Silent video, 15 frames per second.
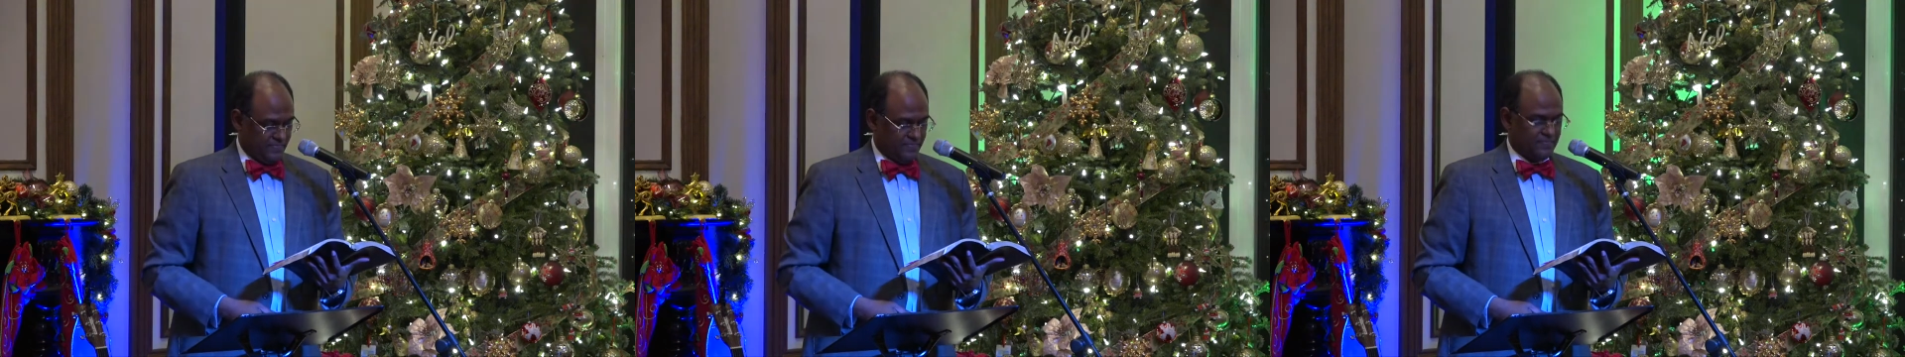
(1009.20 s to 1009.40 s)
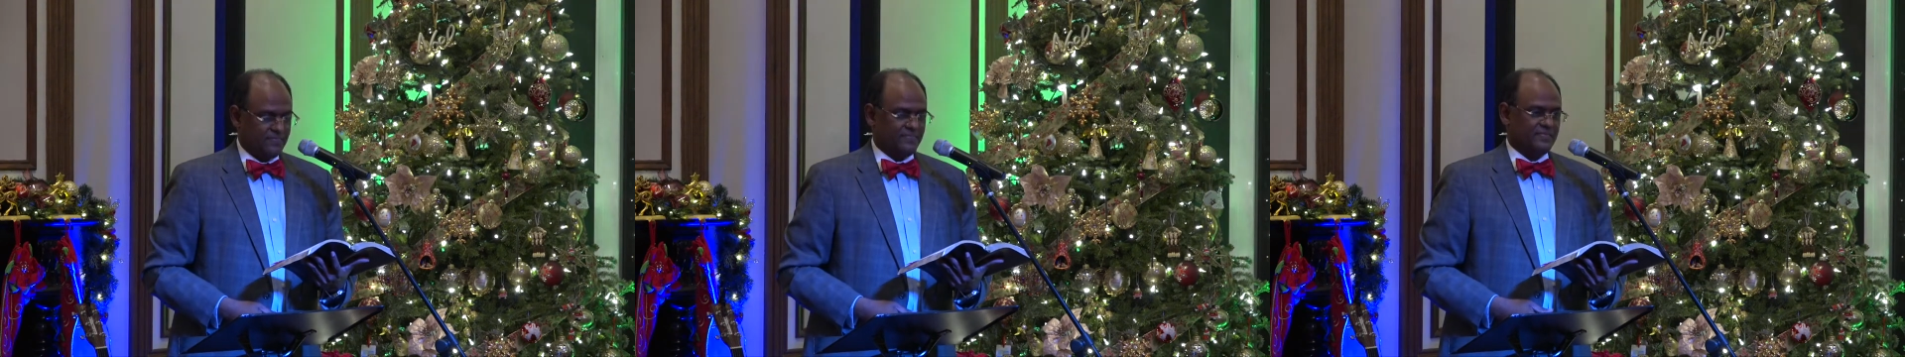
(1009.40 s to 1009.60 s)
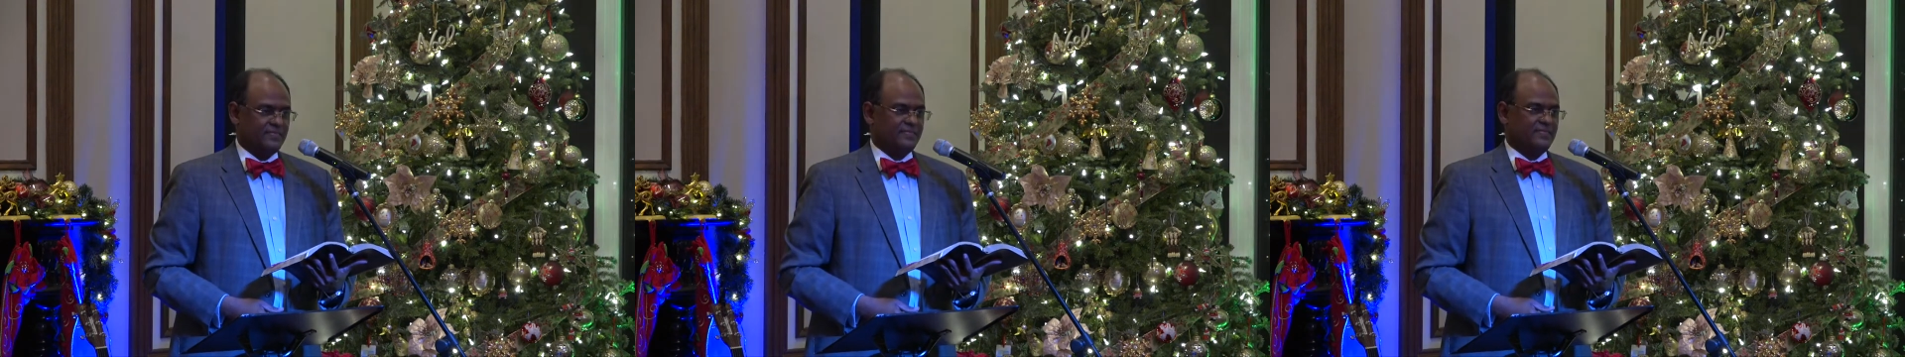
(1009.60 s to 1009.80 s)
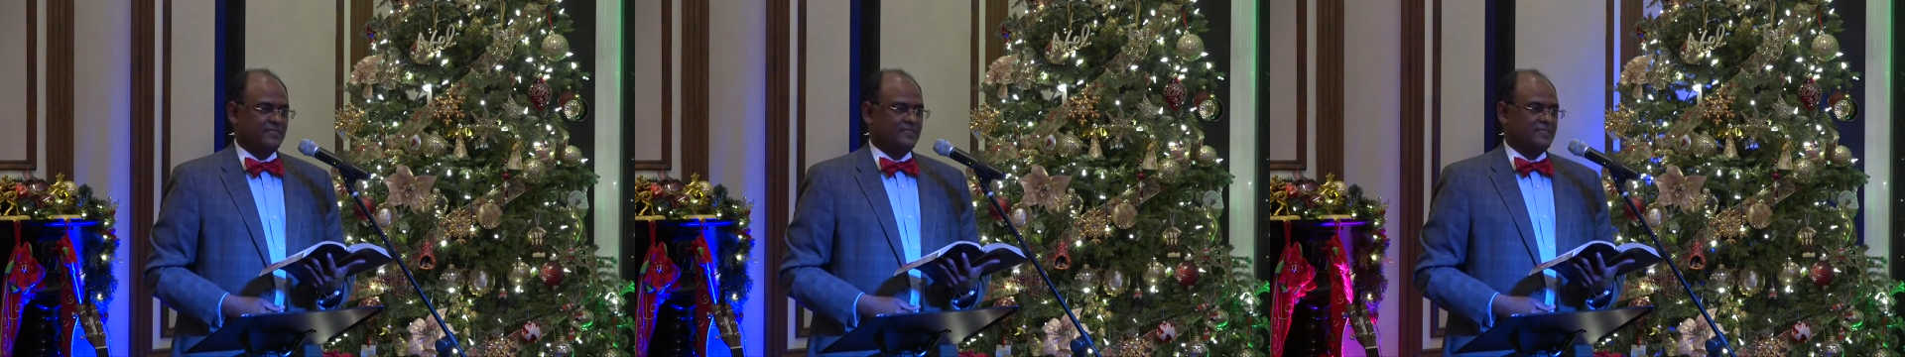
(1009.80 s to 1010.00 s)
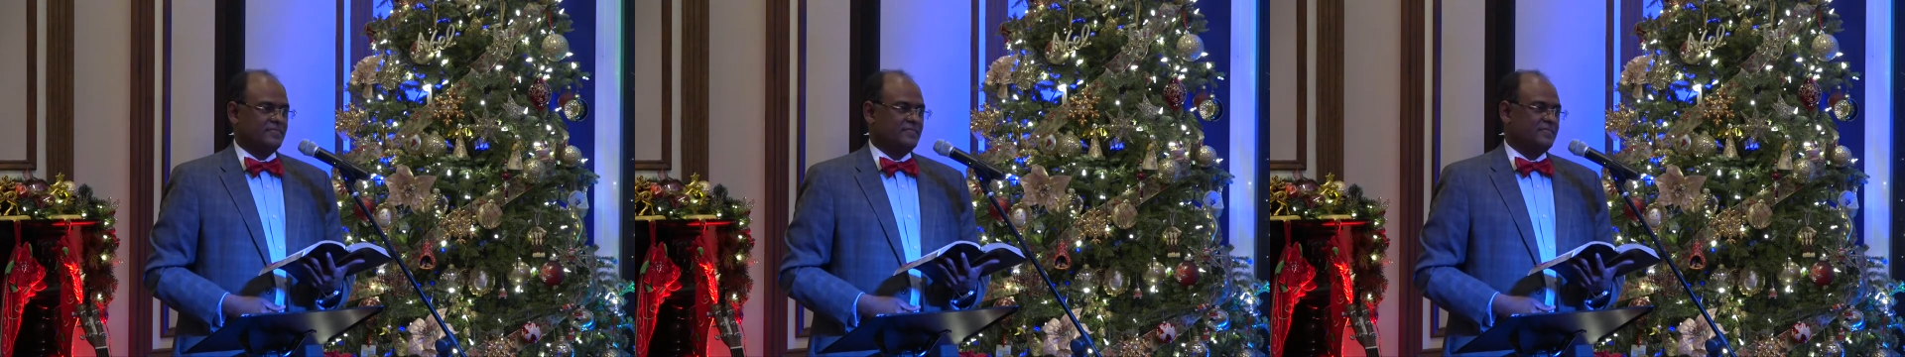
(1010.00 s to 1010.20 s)

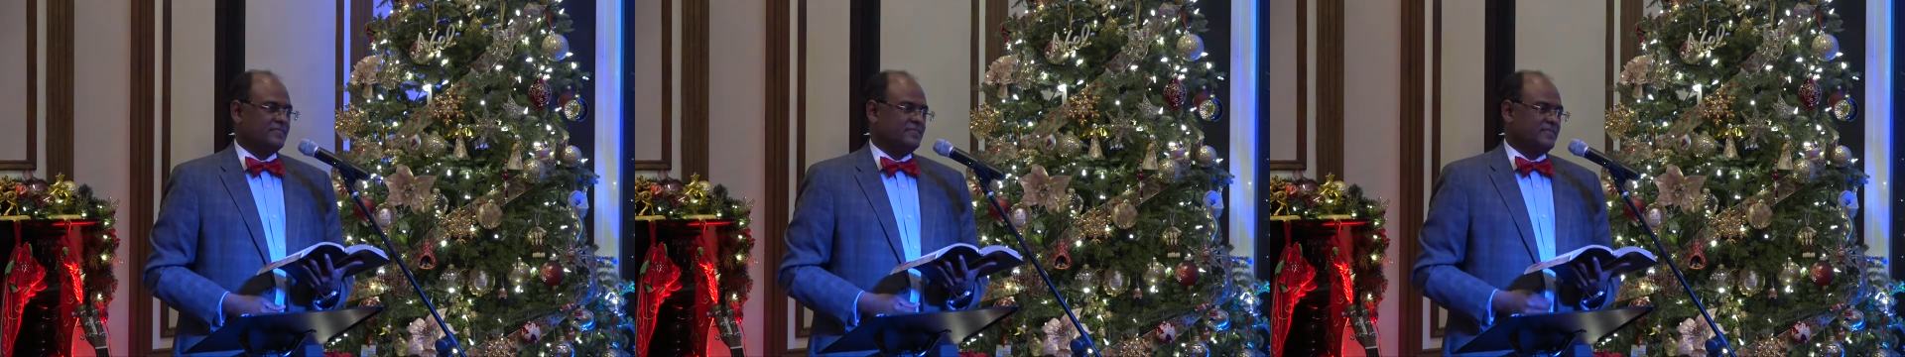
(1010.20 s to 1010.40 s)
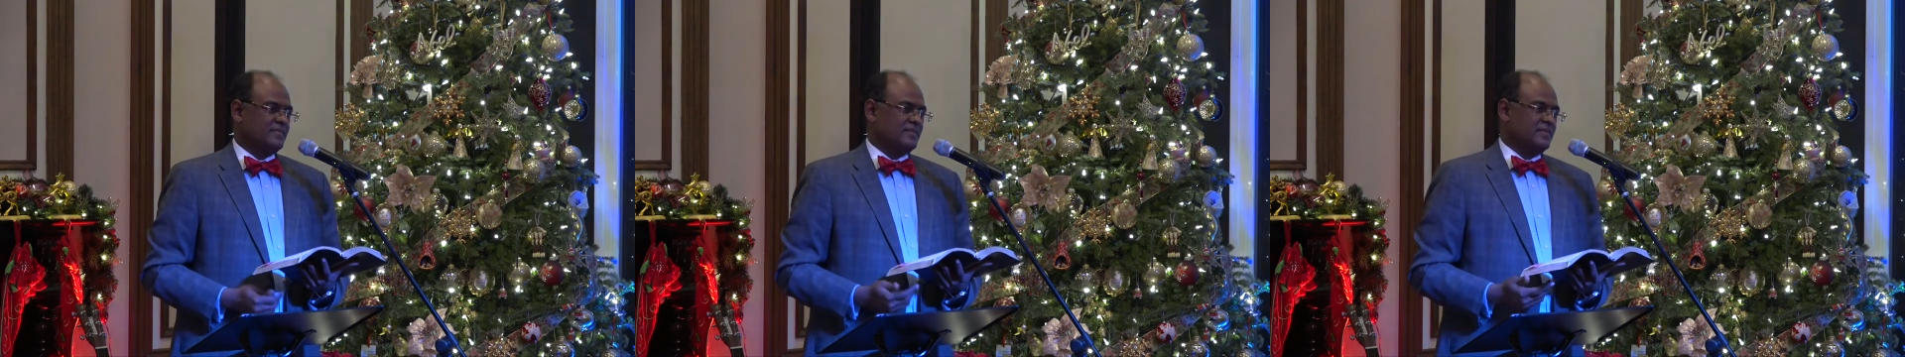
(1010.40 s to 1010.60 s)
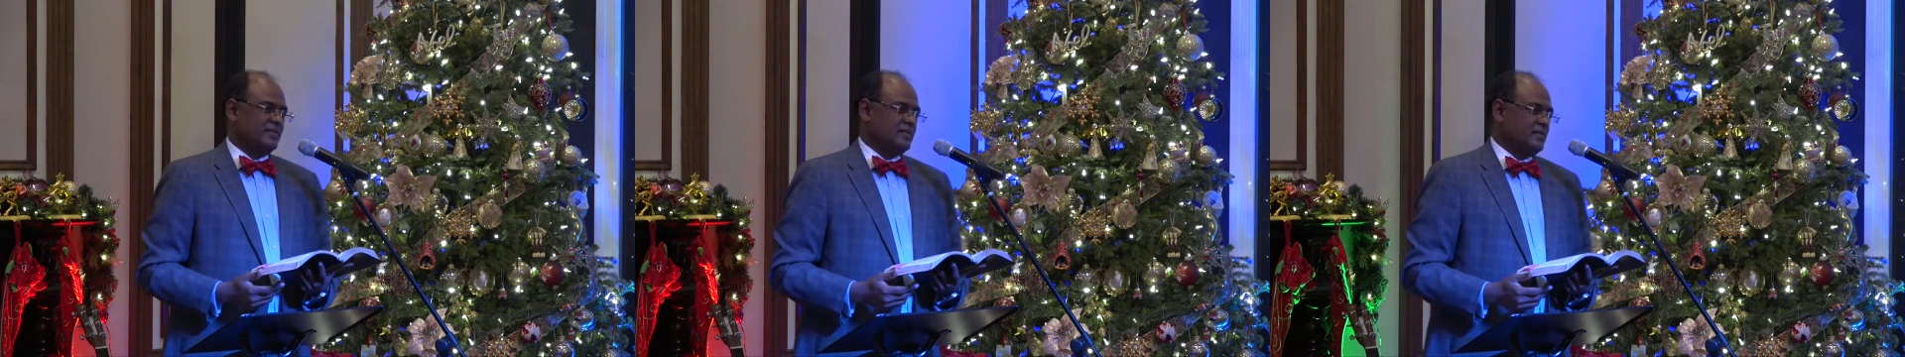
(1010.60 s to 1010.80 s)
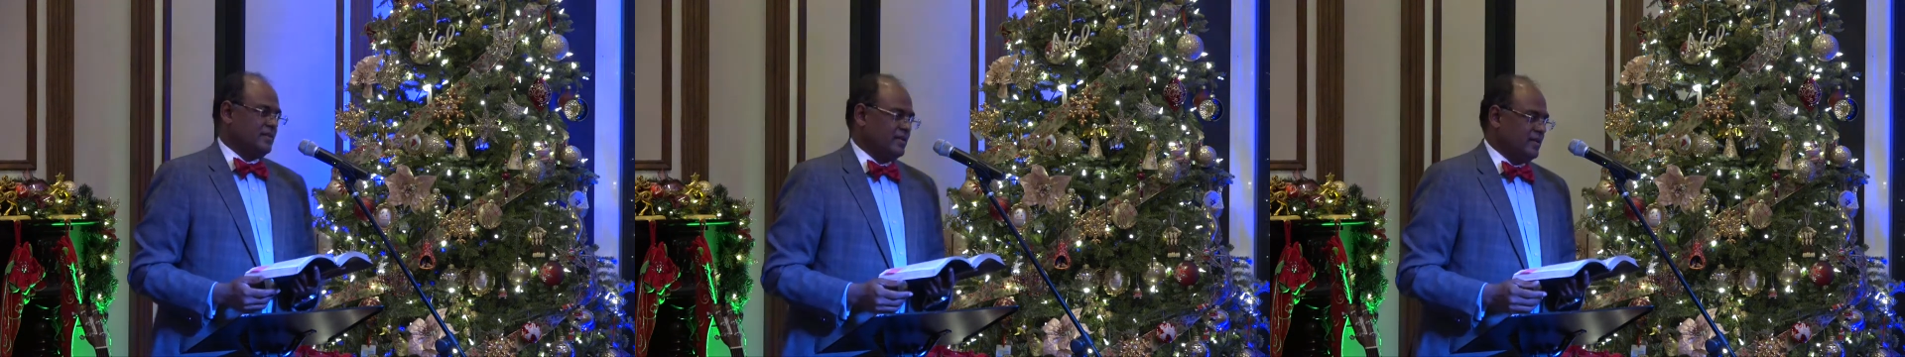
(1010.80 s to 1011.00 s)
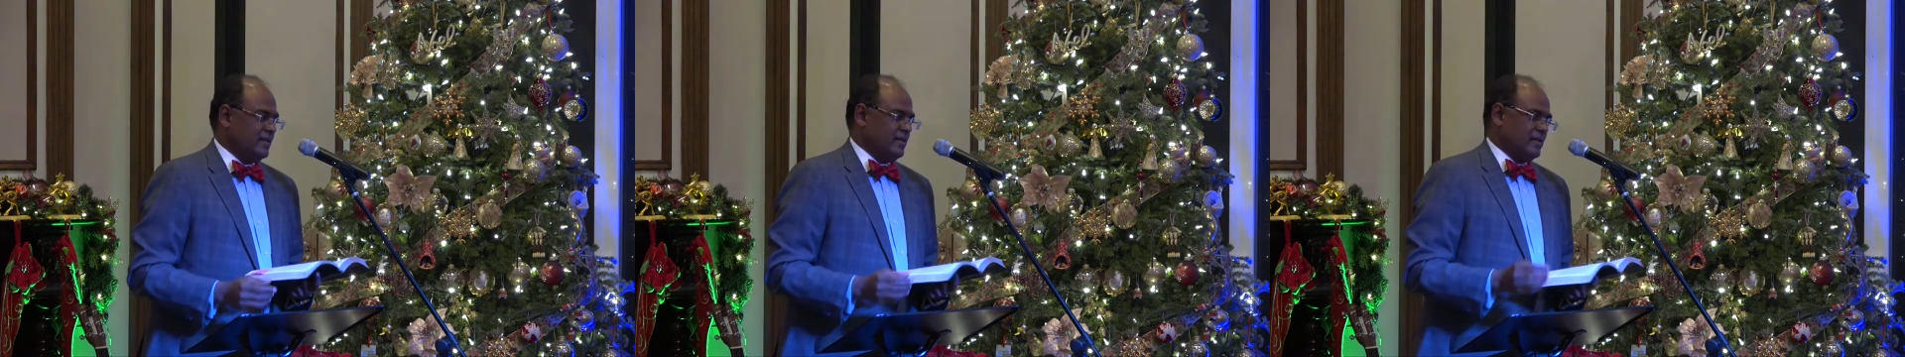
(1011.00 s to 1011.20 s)

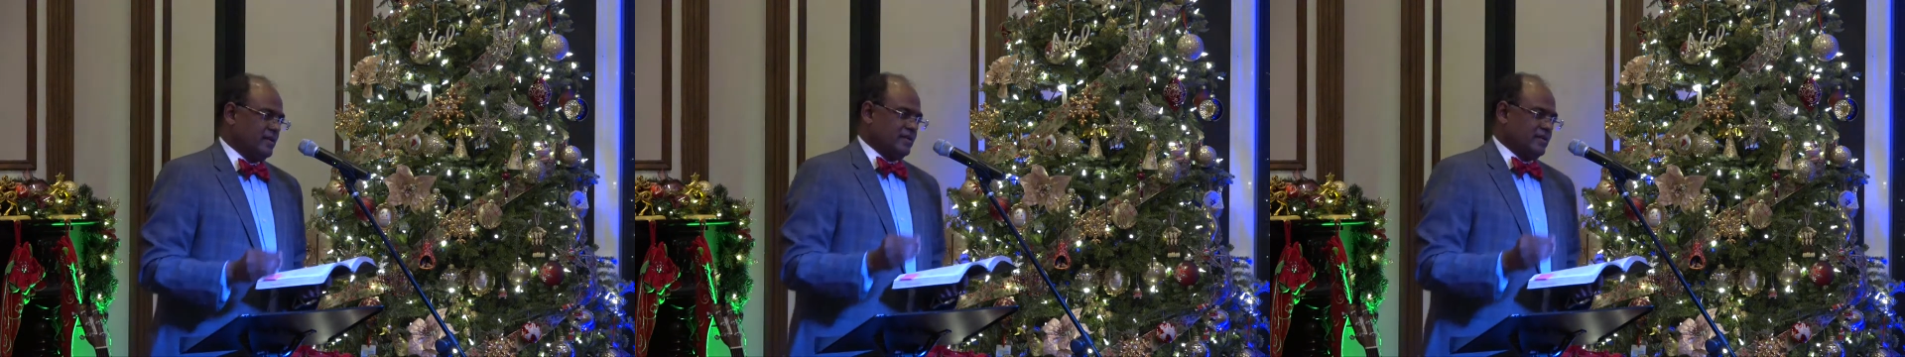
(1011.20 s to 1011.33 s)
No one is speaking in this clip.